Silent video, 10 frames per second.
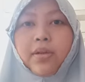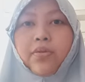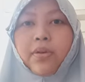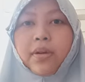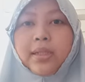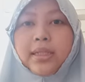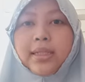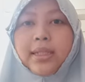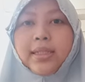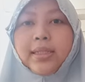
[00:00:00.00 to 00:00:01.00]
For
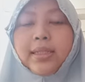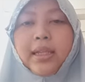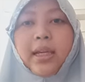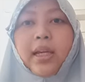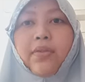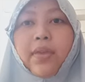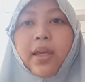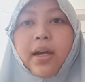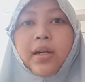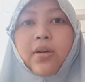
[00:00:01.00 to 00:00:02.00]
instance, if
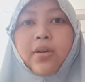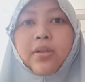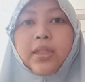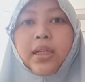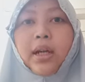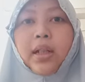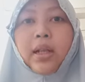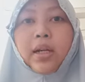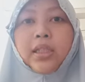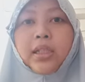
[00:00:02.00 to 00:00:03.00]
they are holding a
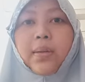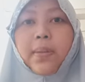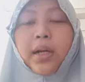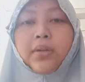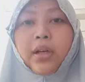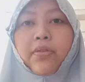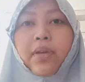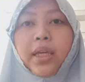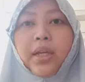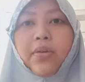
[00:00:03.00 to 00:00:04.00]
large amount of
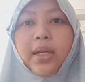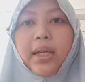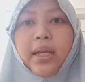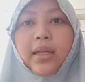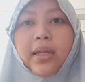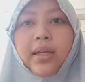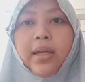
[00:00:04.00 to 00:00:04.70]
equity,